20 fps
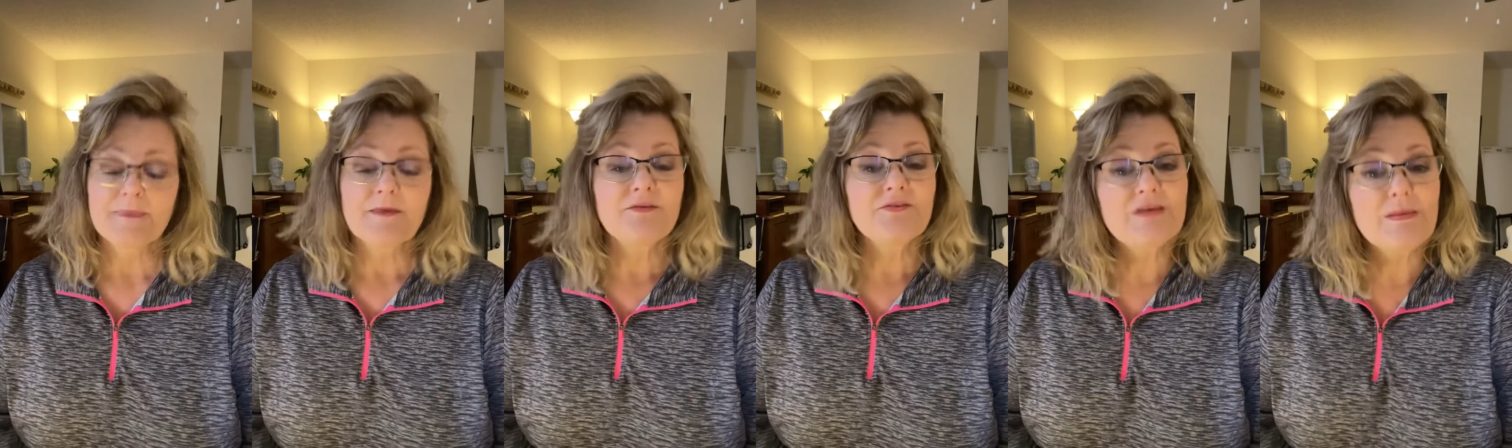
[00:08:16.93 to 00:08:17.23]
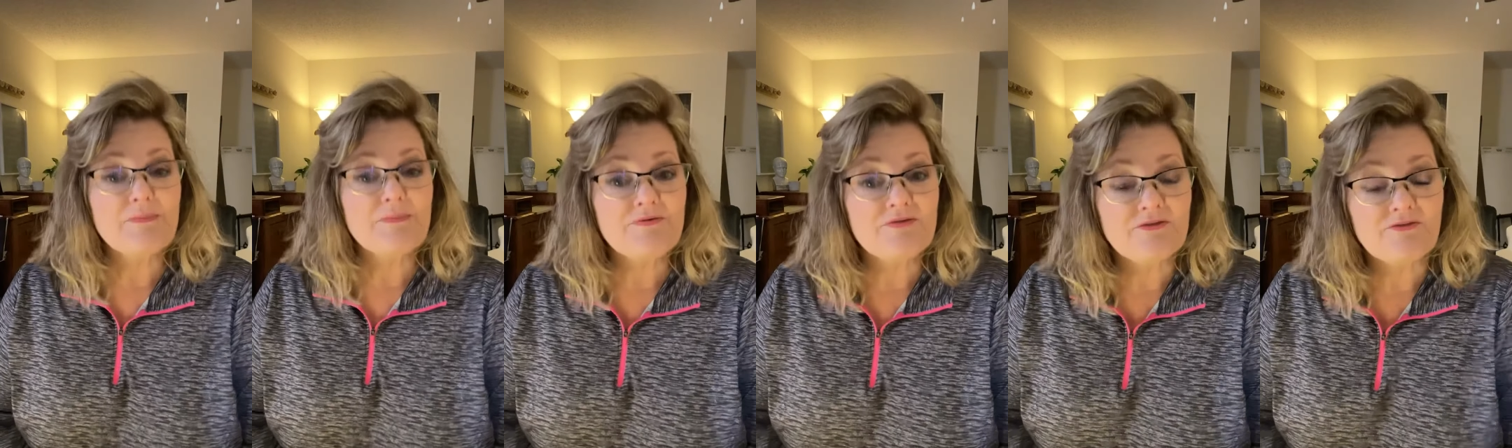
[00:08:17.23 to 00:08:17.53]

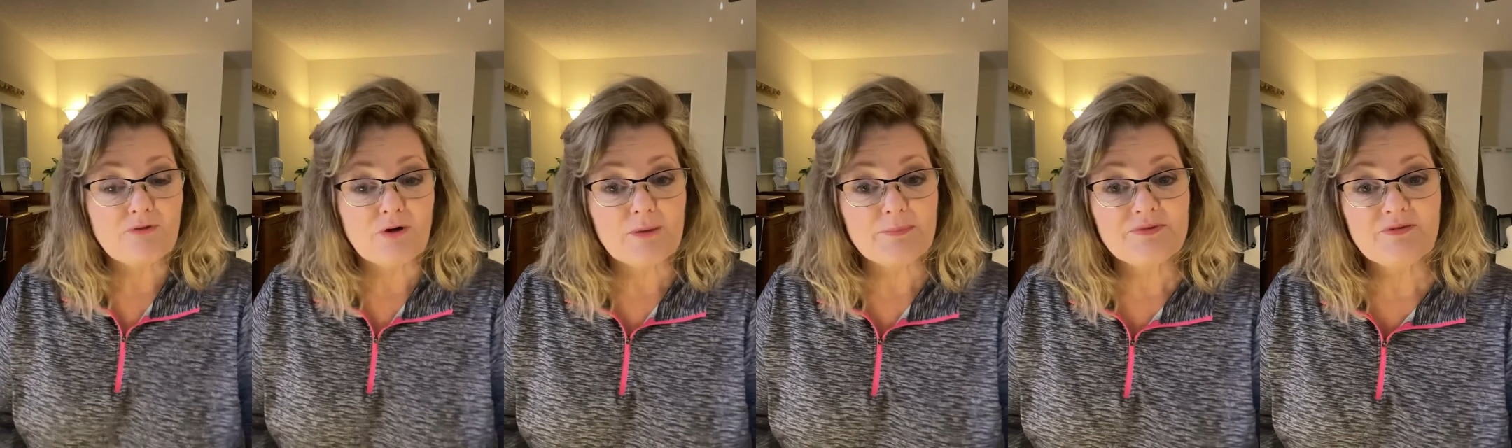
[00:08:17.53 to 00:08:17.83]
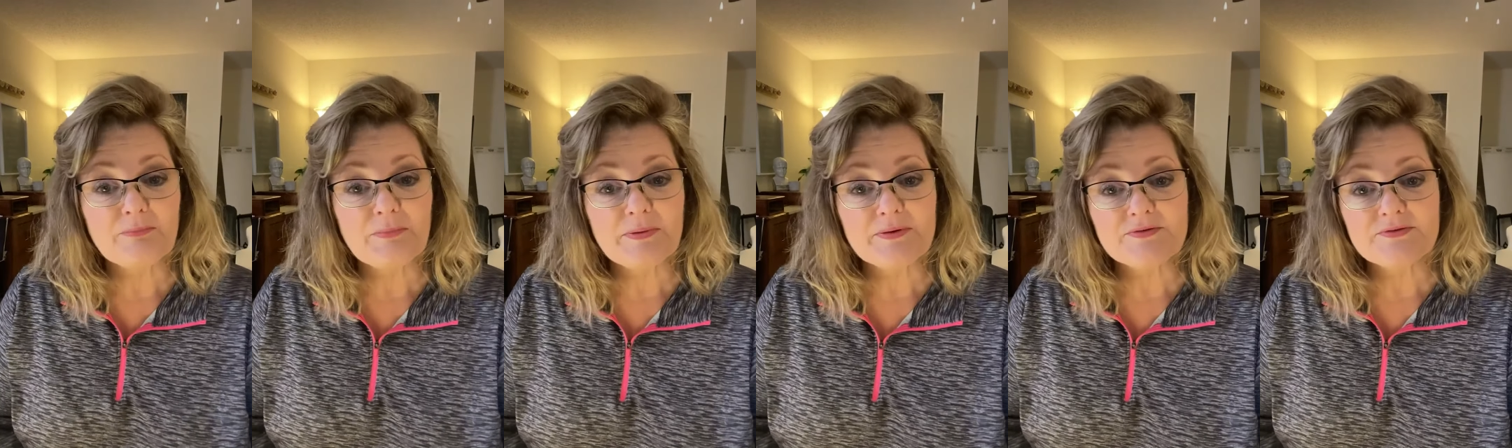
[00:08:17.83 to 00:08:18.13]
Some of the forms
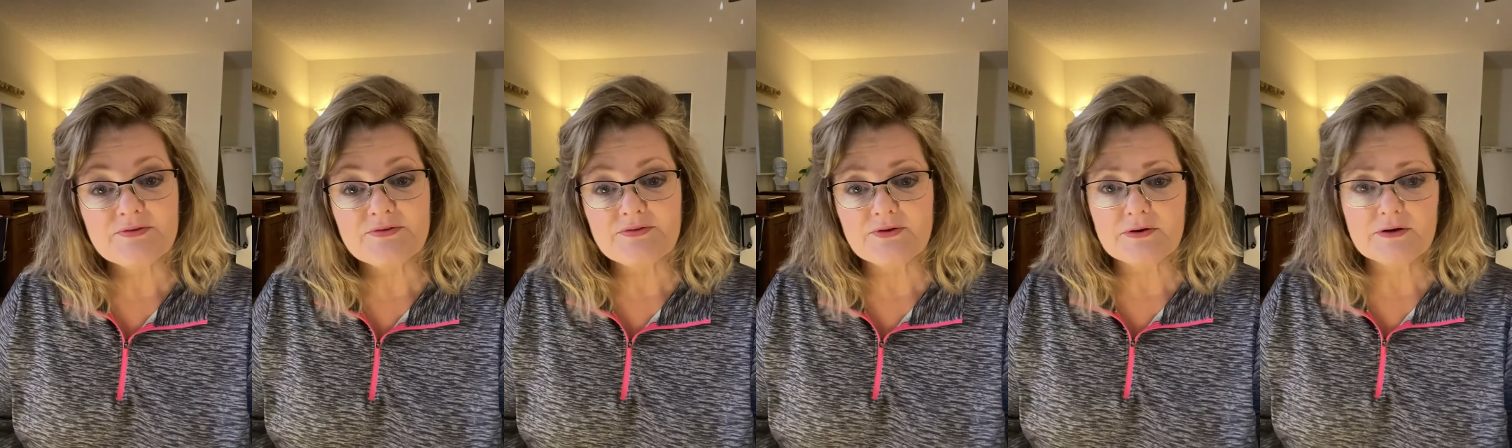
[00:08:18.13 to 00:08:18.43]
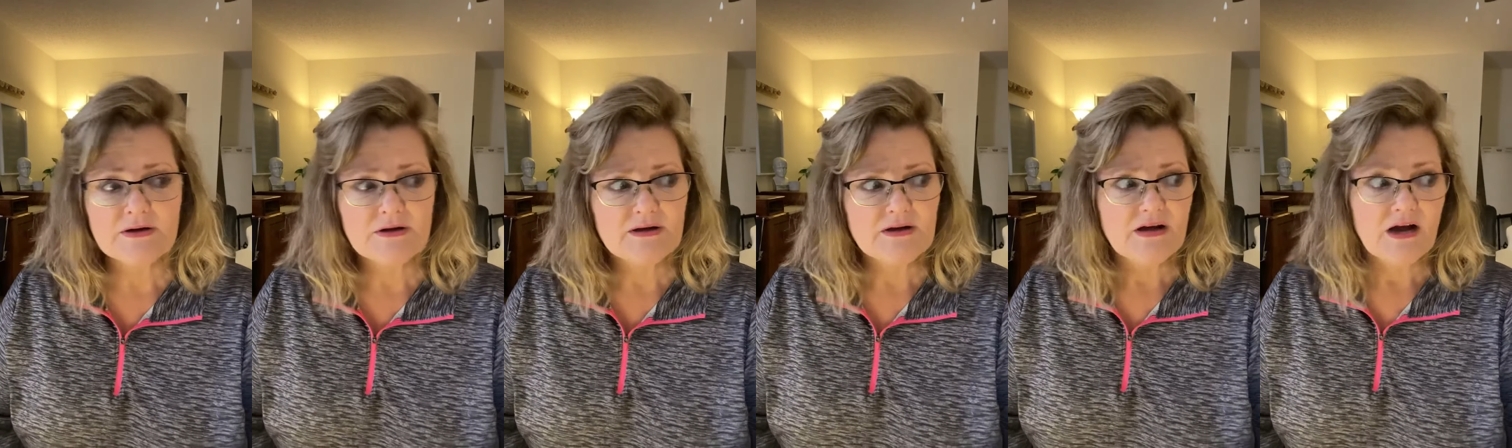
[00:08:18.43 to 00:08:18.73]
of business are
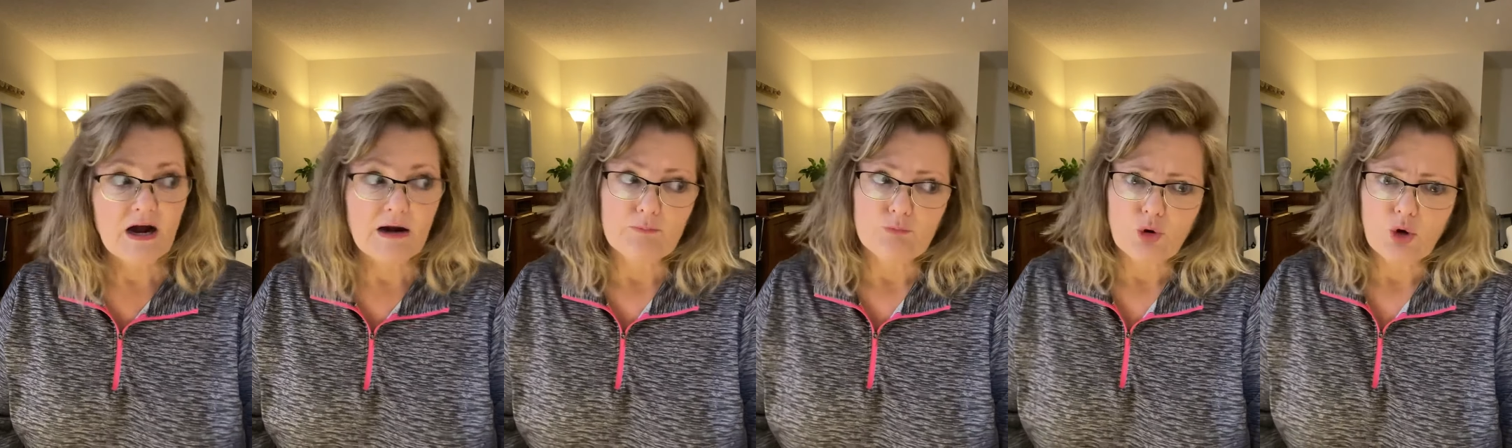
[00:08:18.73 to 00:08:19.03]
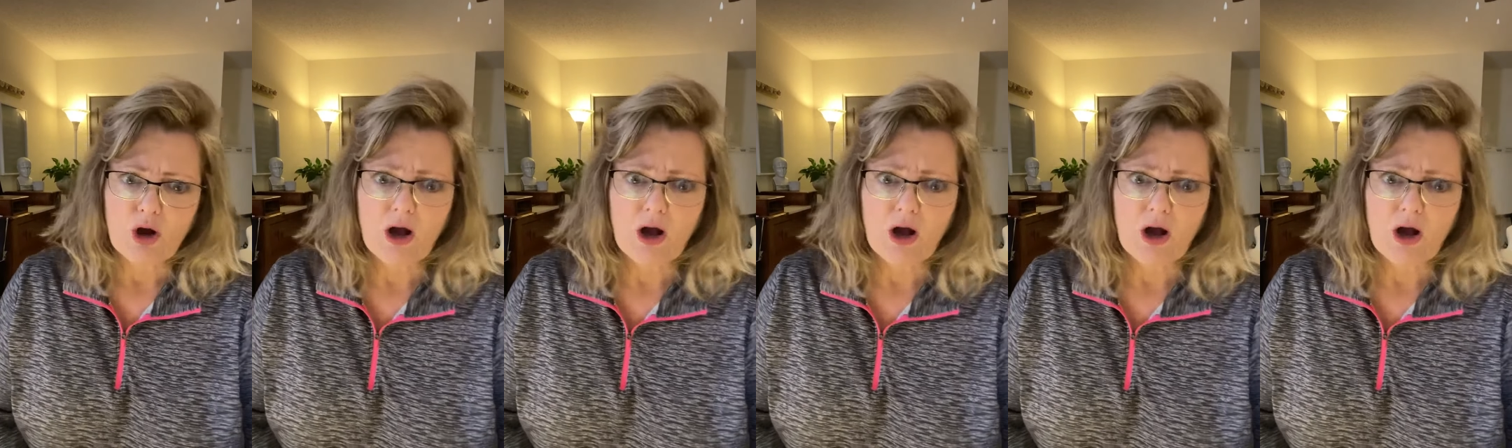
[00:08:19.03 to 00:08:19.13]
more